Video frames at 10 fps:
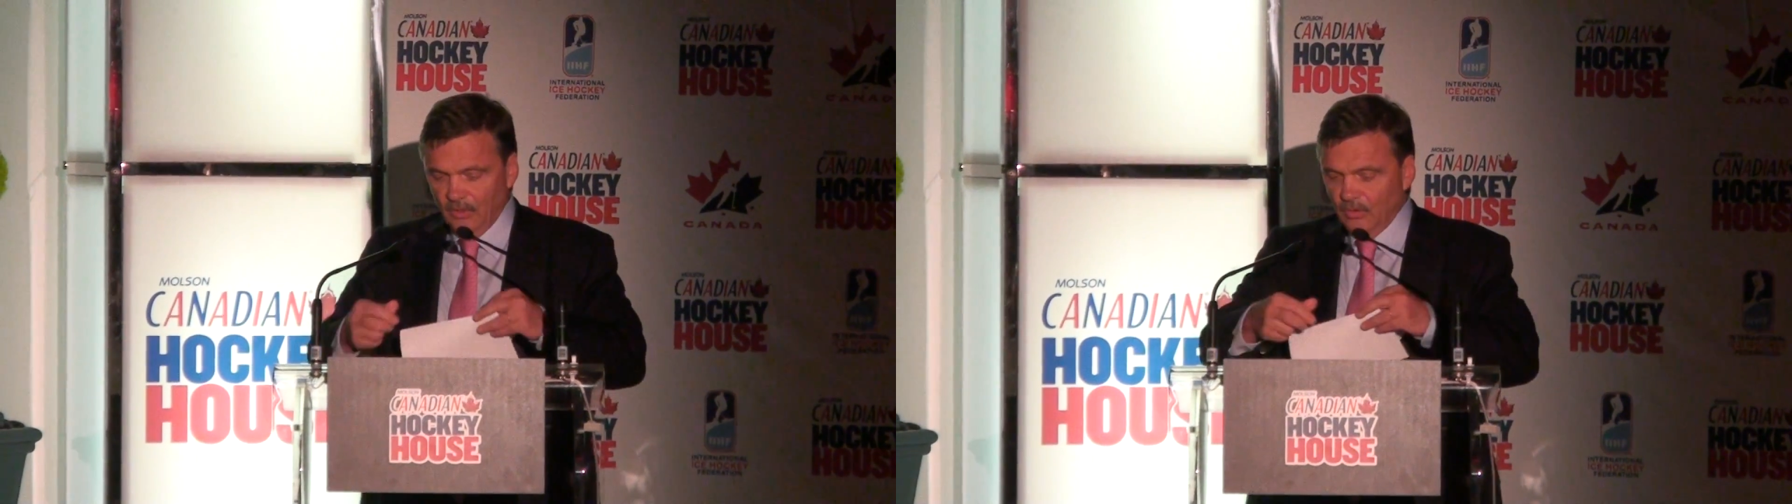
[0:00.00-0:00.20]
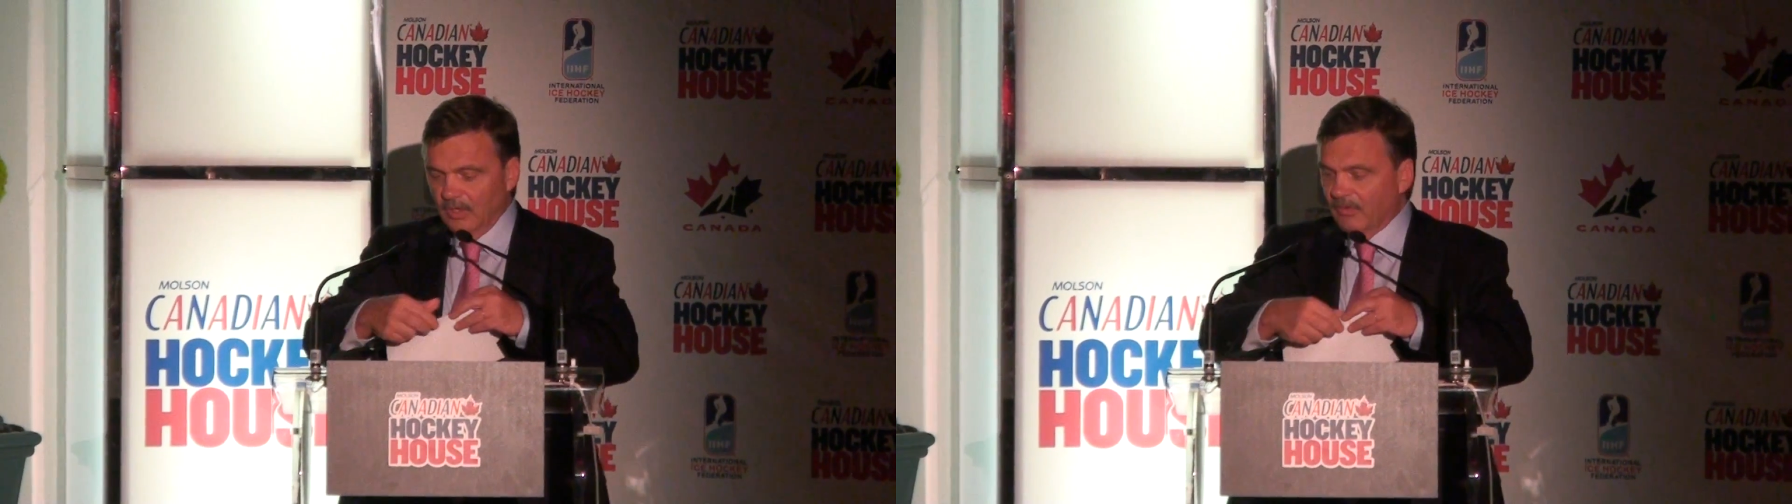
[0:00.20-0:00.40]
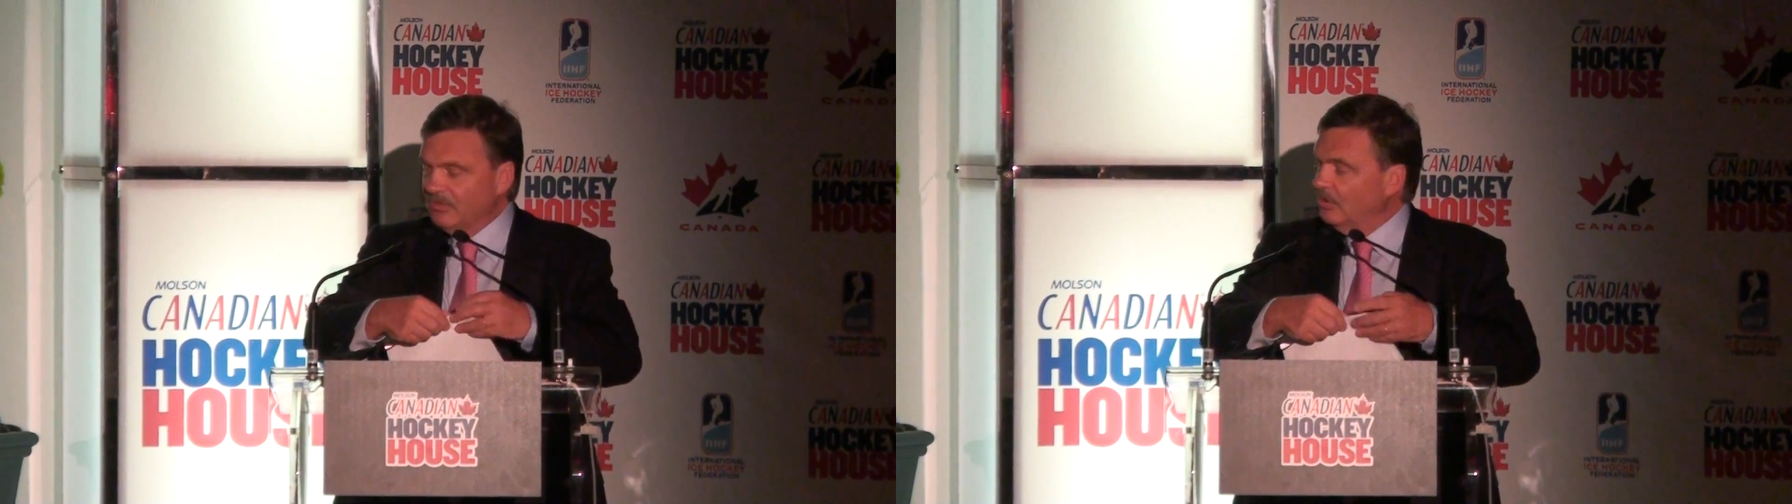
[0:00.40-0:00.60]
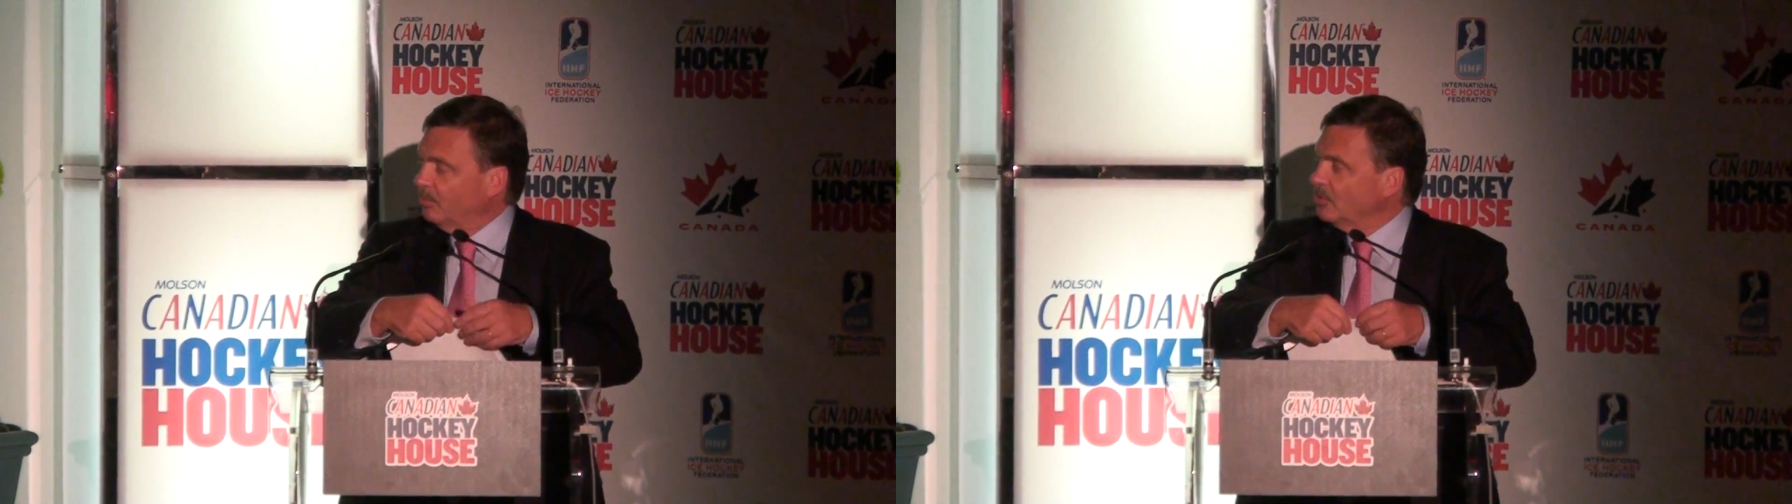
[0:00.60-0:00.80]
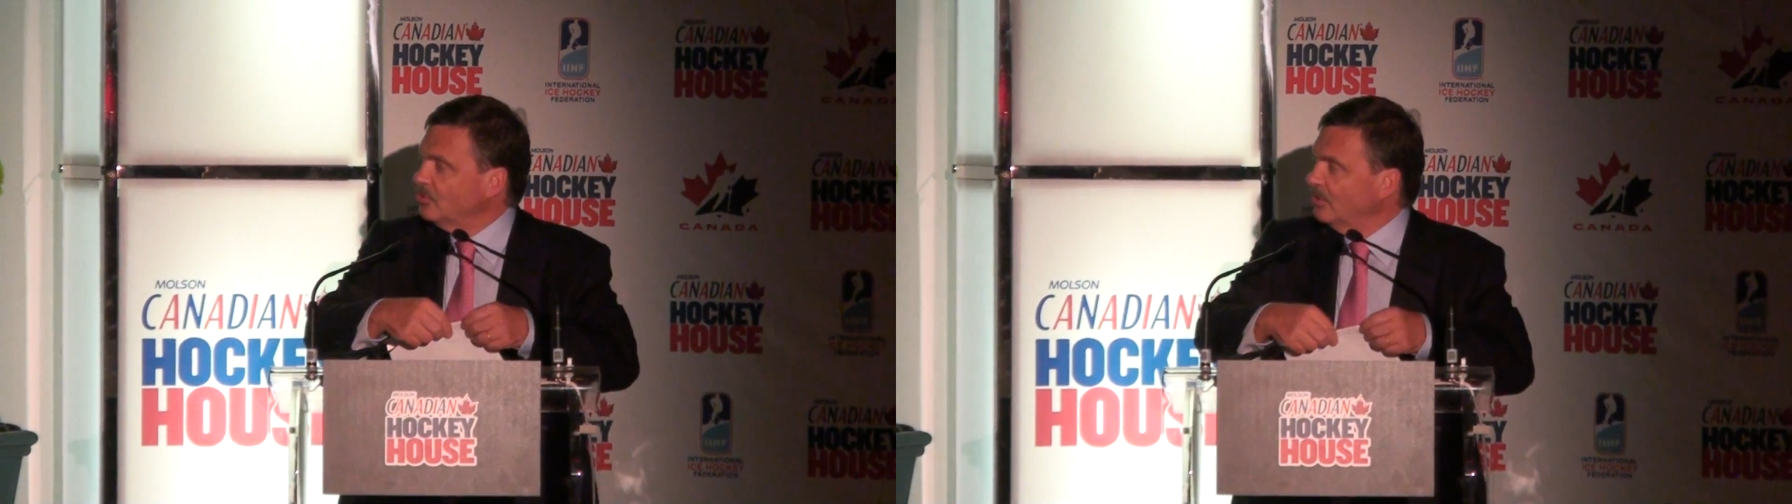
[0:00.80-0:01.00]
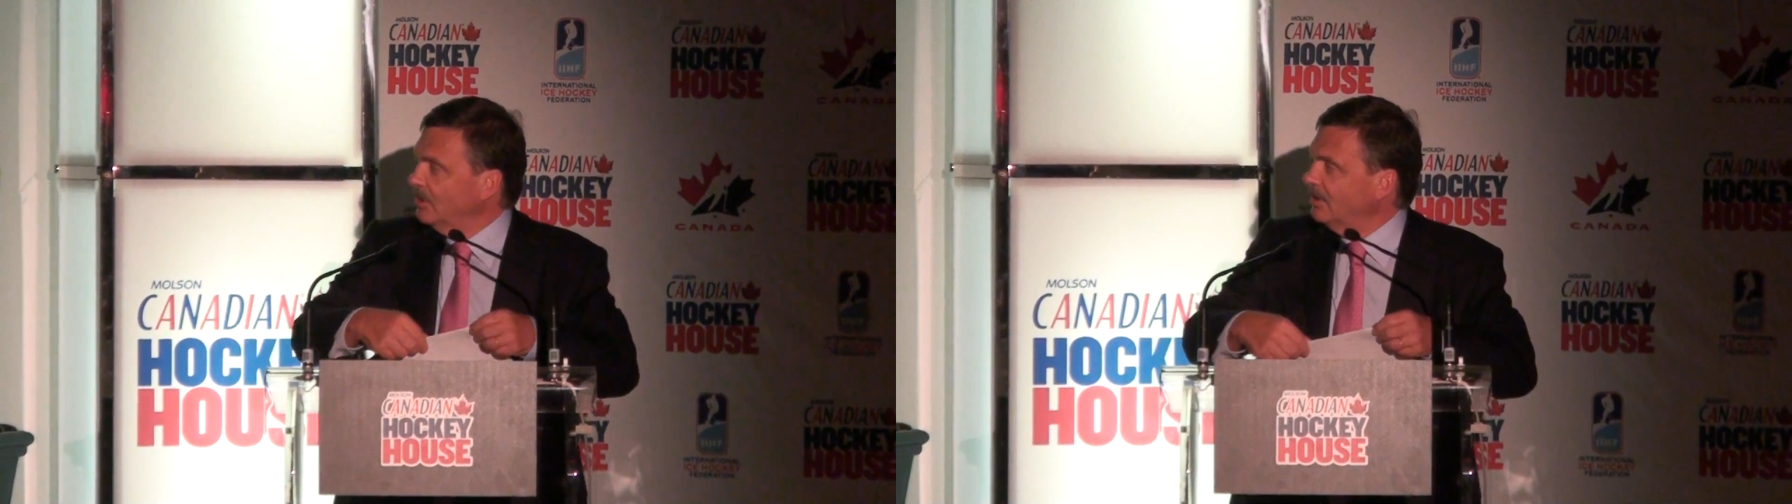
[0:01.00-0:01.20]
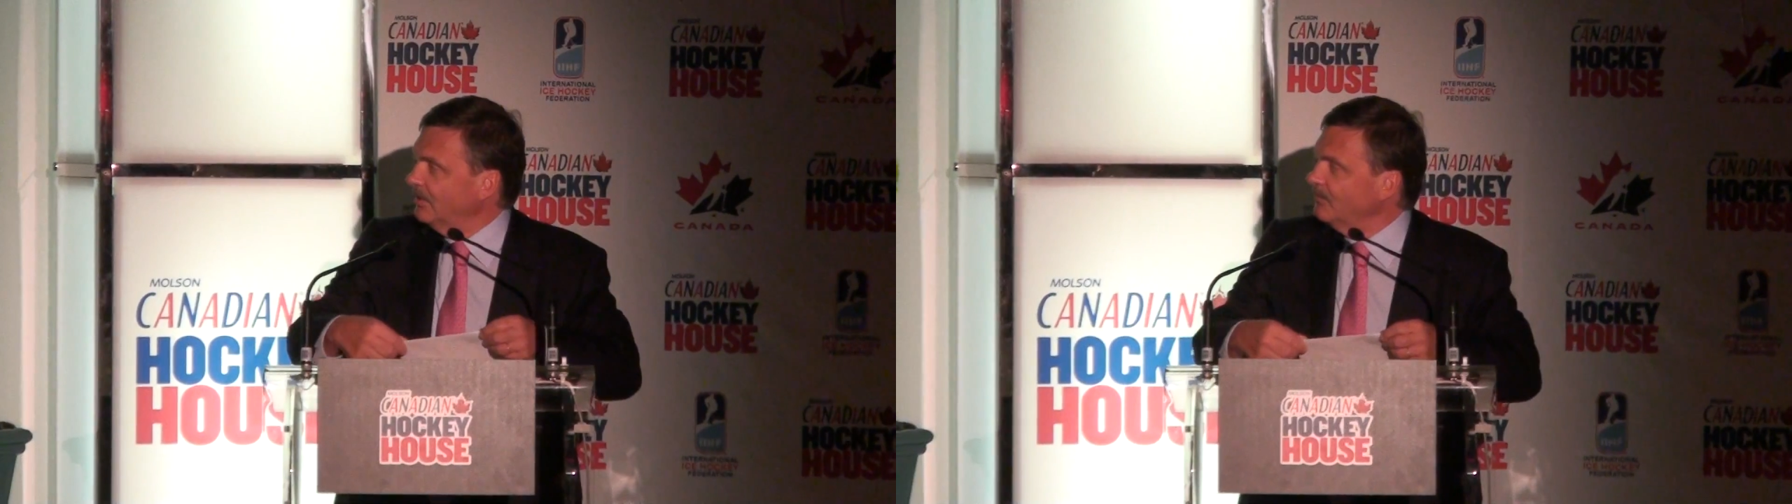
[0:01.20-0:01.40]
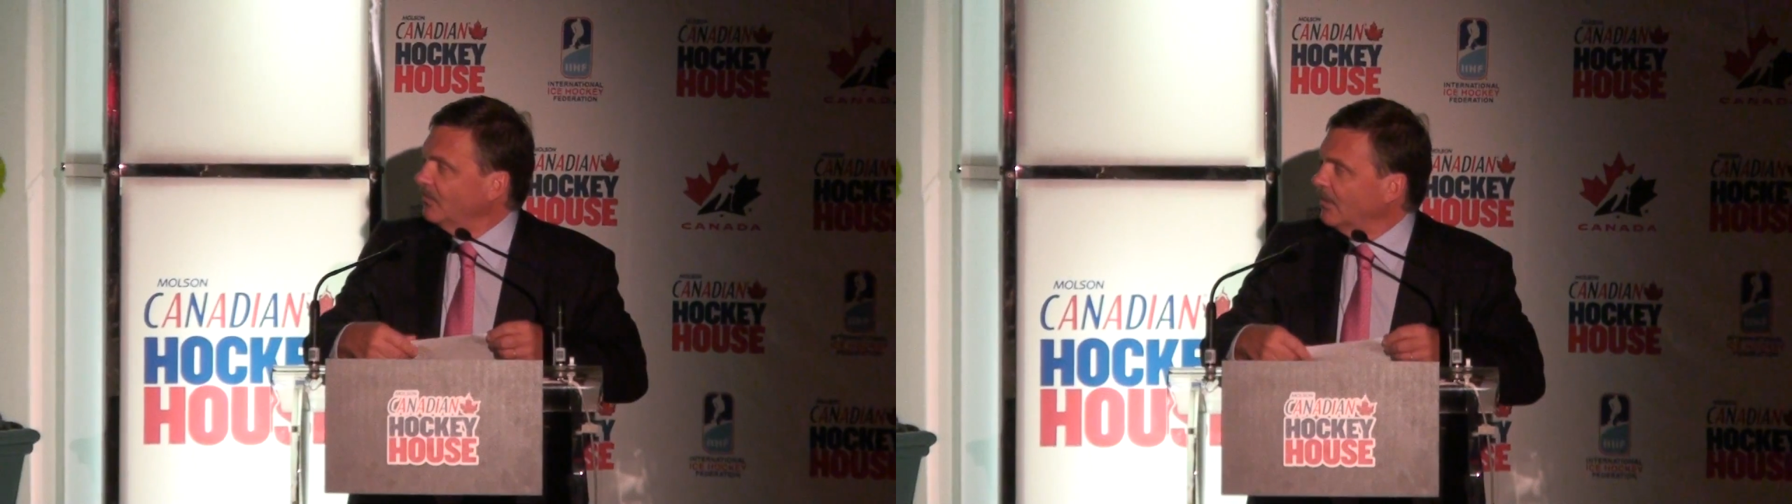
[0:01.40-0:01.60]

to give us the opportunity